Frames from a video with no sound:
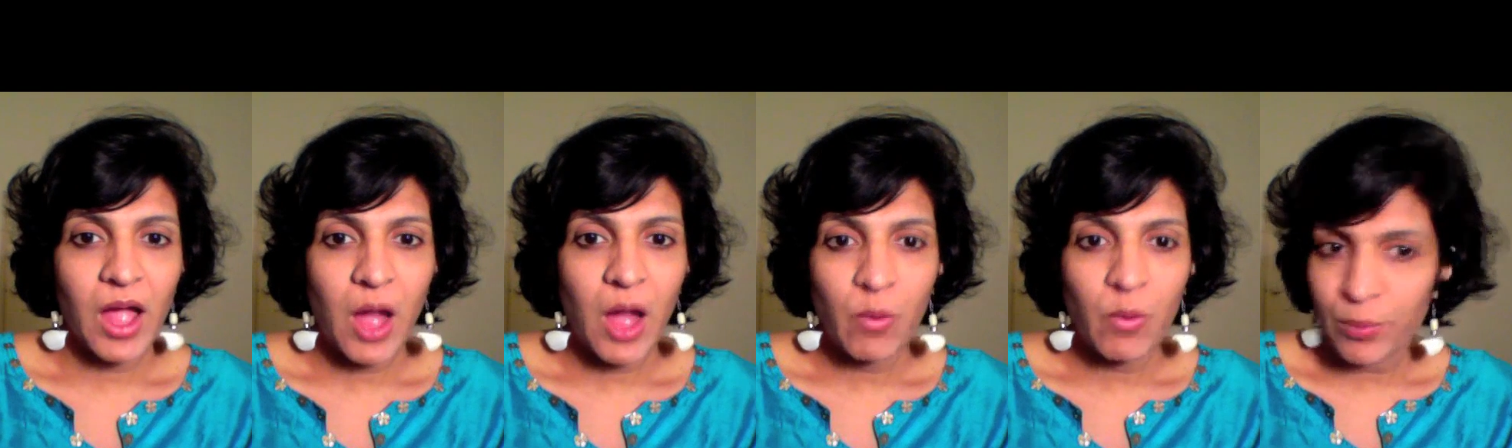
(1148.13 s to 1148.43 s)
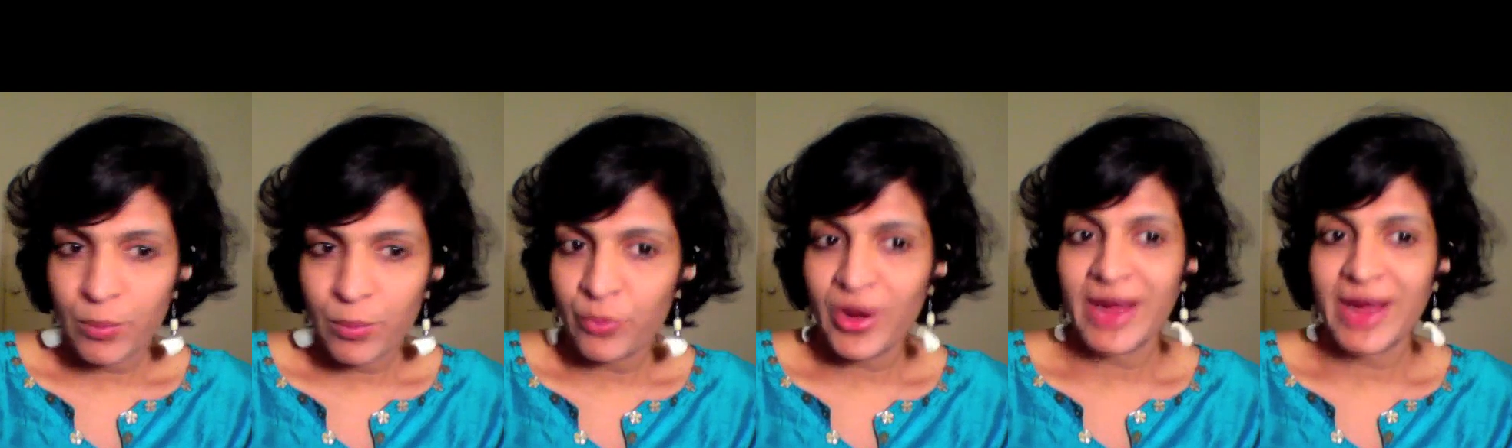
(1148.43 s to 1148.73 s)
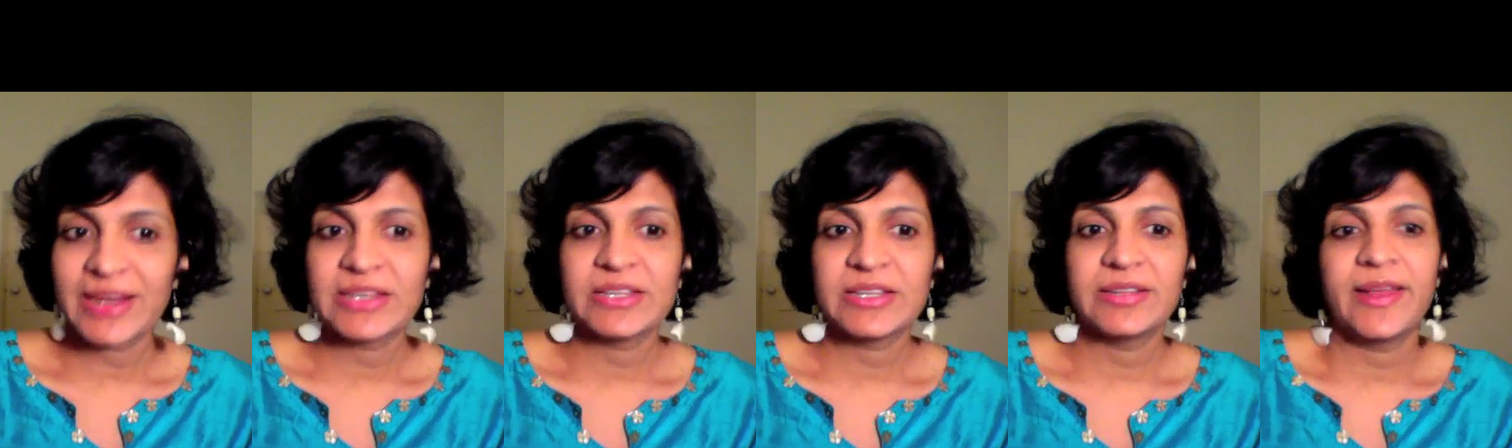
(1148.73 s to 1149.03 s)
our
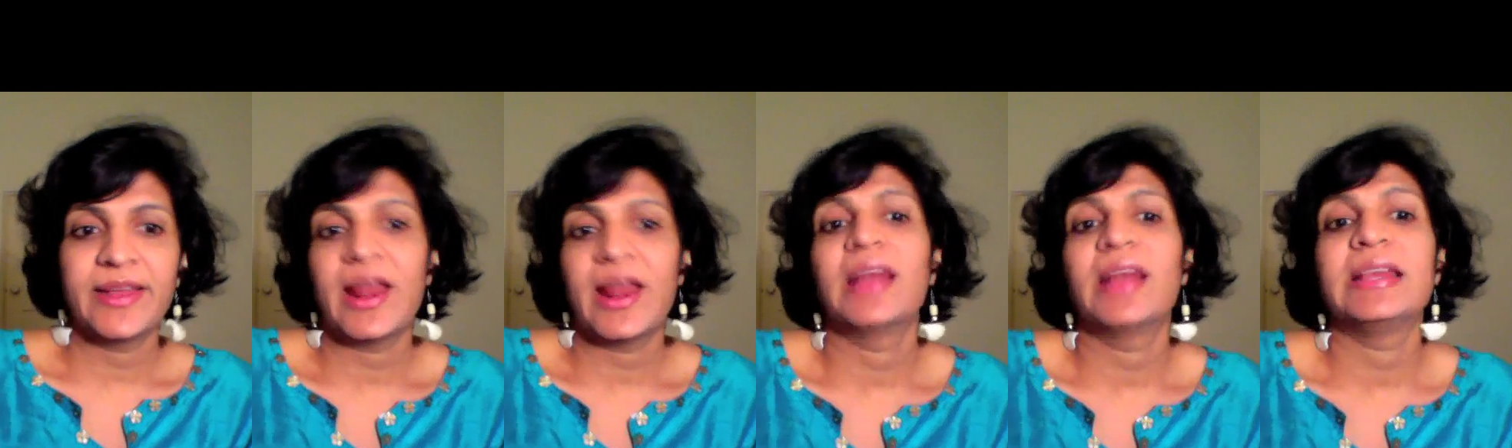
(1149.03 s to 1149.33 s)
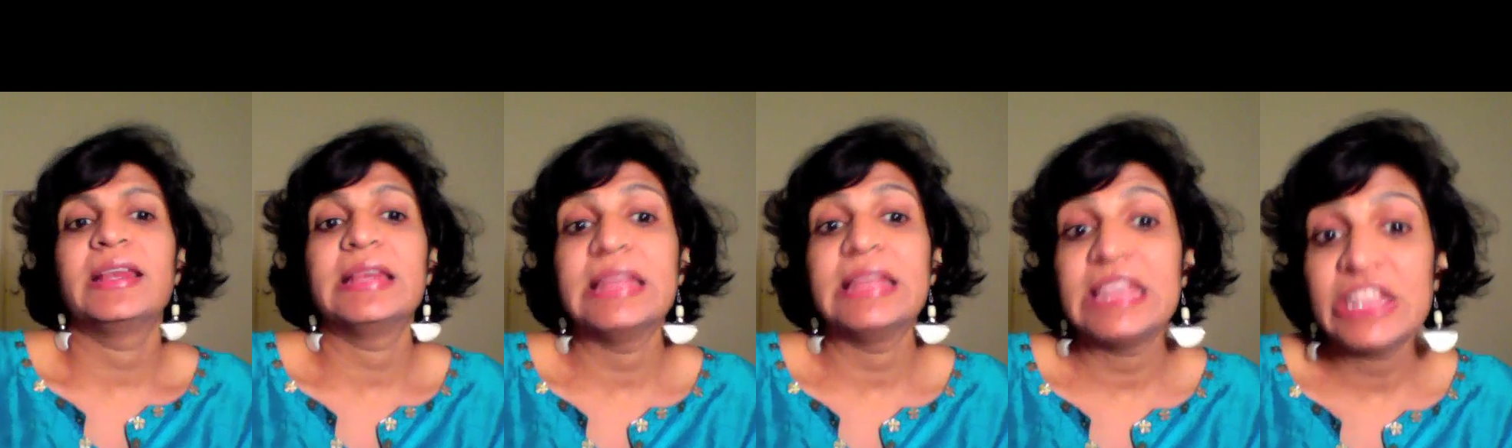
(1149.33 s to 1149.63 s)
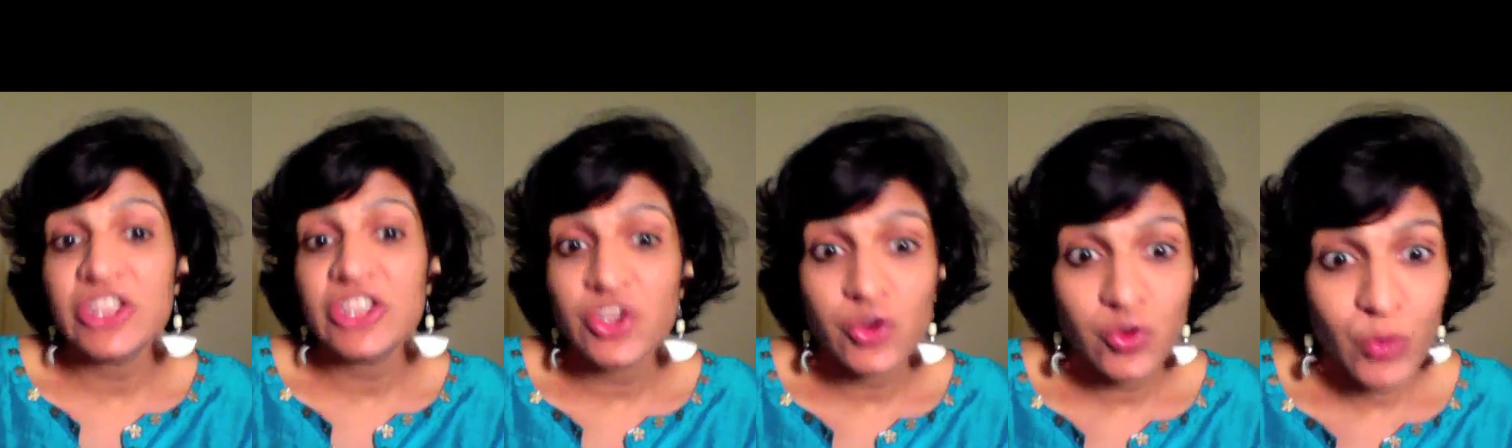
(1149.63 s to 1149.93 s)
practice, and I
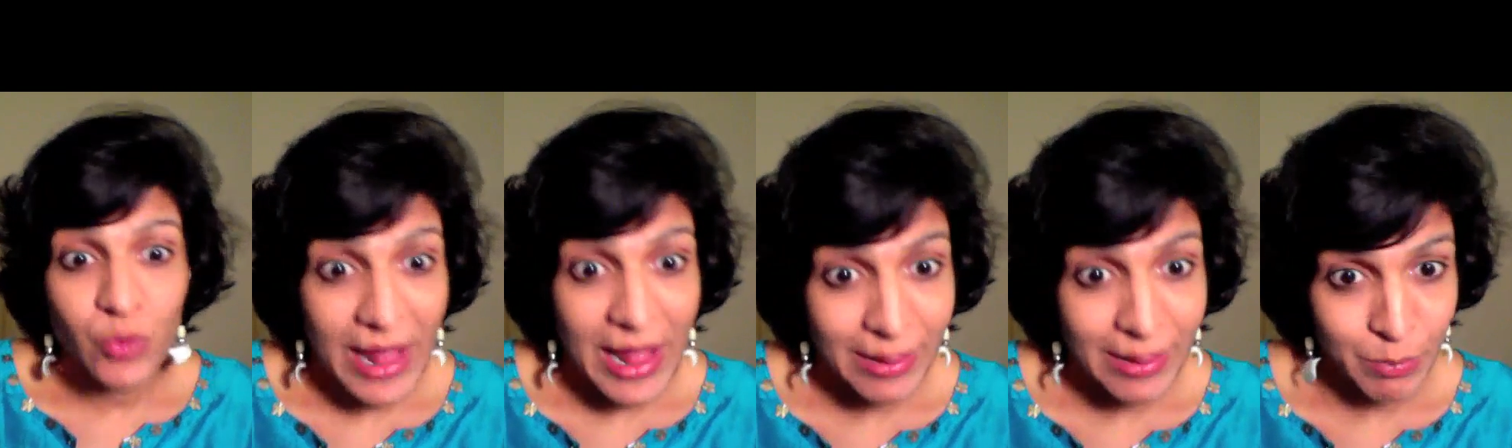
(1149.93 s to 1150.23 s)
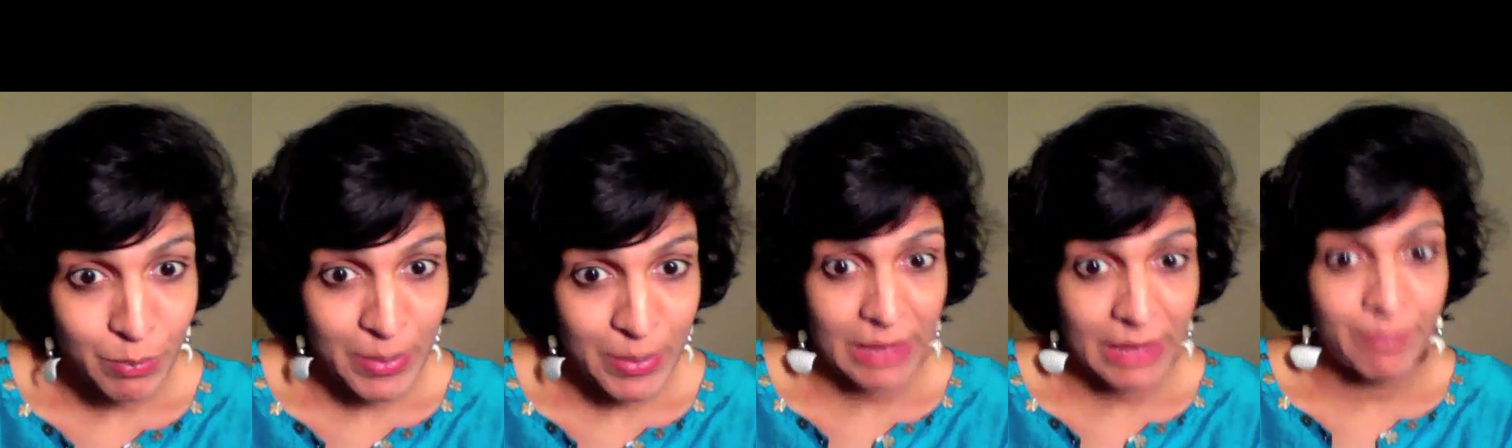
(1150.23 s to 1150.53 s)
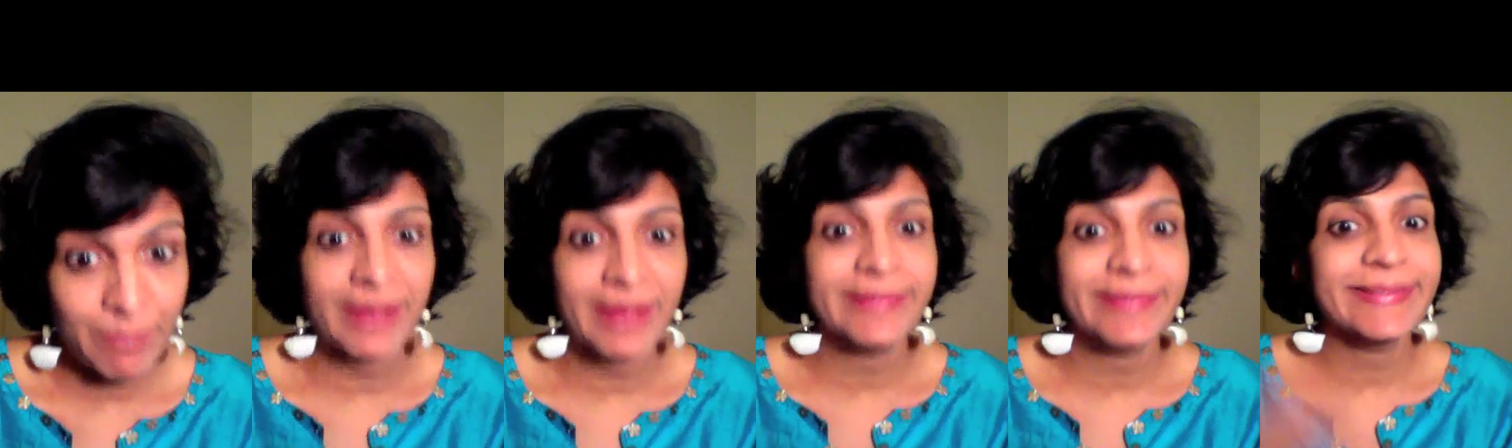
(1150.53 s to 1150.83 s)
need you to help
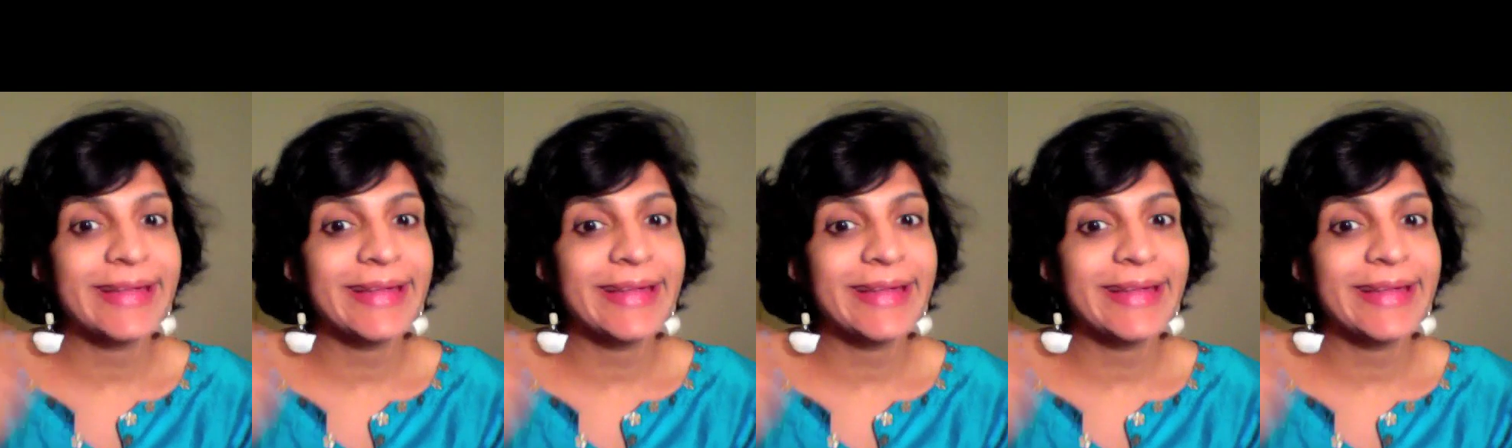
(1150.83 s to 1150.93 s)
me by